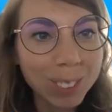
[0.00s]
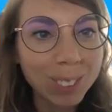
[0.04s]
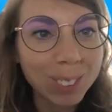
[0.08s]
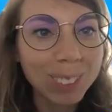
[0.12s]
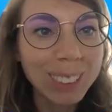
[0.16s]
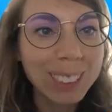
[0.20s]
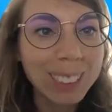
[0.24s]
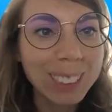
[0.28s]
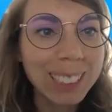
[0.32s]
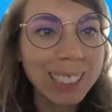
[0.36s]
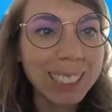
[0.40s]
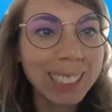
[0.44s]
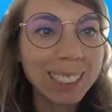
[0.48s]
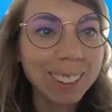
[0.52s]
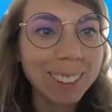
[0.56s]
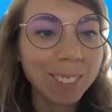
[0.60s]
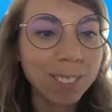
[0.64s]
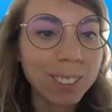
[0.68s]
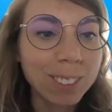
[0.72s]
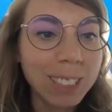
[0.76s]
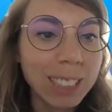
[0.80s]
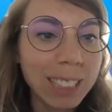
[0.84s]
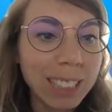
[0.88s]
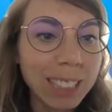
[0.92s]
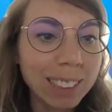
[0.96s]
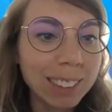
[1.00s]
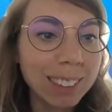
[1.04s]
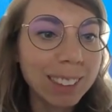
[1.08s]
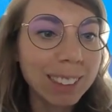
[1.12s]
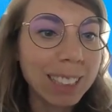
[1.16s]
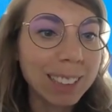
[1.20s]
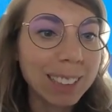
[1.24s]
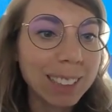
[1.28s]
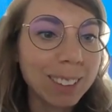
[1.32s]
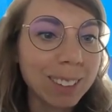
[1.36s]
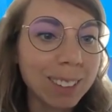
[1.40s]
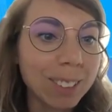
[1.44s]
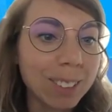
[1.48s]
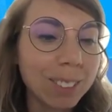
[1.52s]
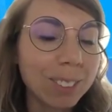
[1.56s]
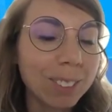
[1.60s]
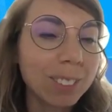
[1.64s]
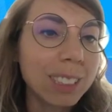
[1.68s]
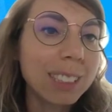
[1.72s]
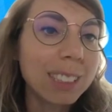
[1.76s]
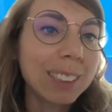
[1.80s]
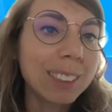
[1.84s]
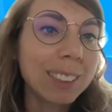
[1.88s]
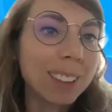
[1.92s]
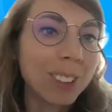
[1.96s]
to declare vNext as a
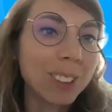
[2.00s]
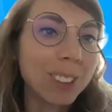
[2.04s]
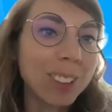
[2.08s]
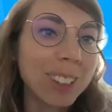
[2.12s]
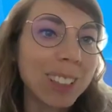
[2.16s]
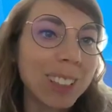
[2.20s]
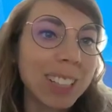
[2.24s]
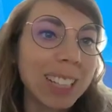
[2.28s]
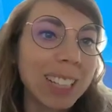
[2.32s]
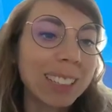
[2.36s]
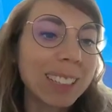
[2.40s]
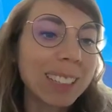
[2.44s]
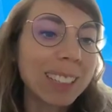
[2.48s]
release candidate.